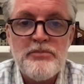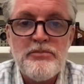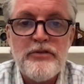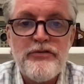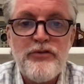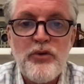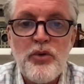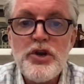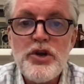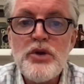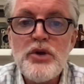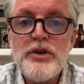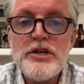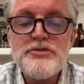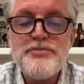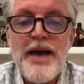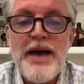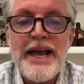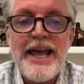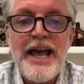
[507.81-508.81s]
Before you
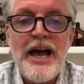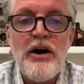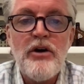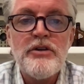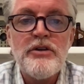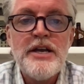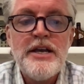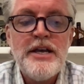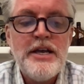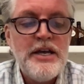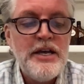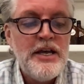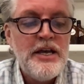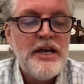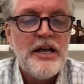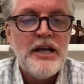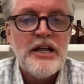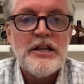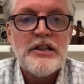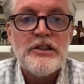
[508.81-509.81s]
reach back out,
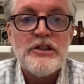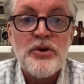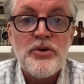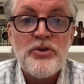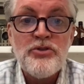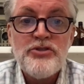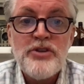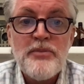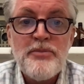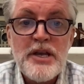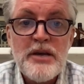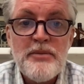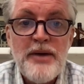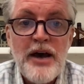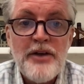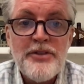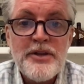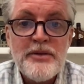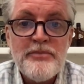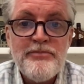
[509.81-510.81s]
learn something
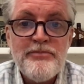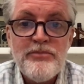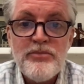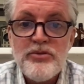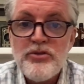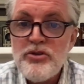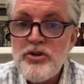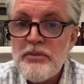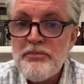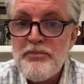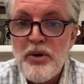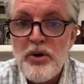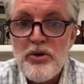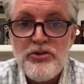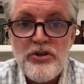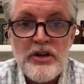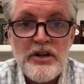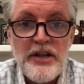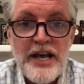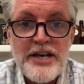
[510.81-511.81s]
about them so you can
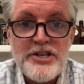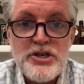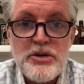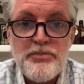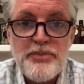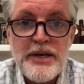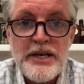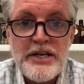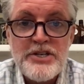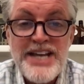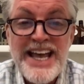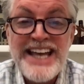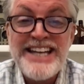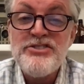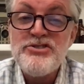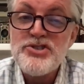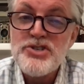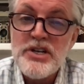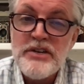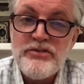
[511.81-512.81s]
personalize your pitch, and
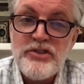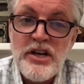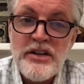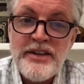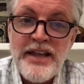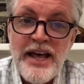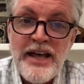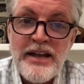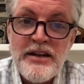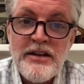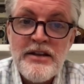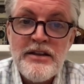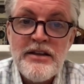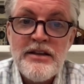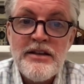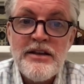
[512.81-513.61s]
you should have done that